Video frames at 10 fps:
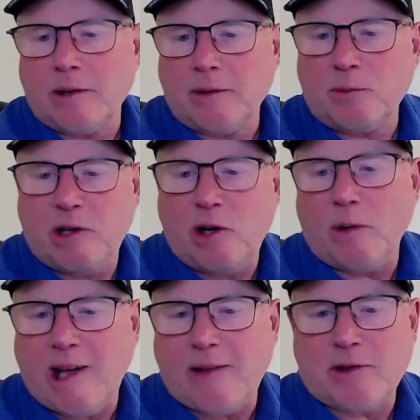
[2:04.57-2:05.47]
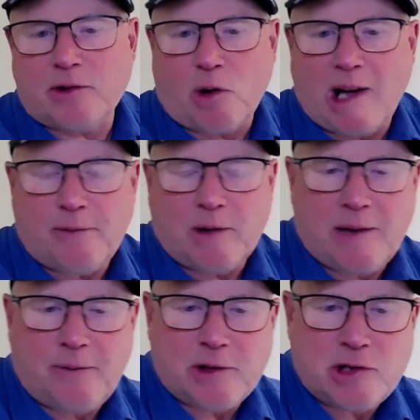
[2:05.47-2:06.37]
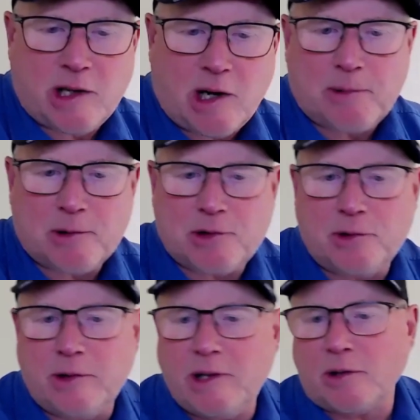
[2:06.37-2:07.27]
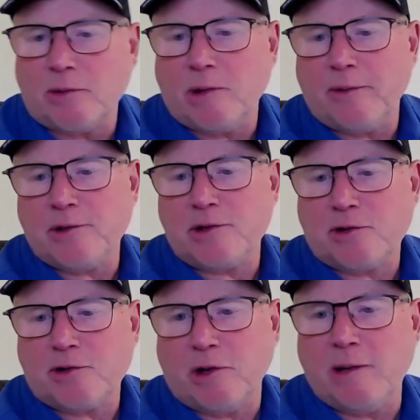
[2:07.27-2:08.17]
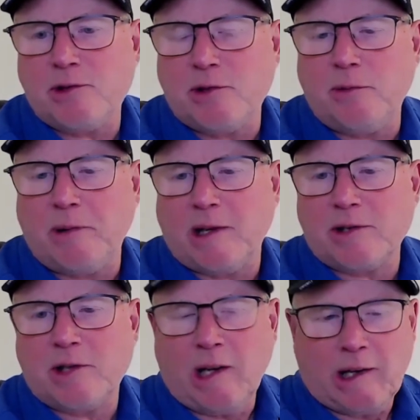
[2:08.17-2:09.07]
We don't get the dry fly fishing opportunities that rivers and streams do because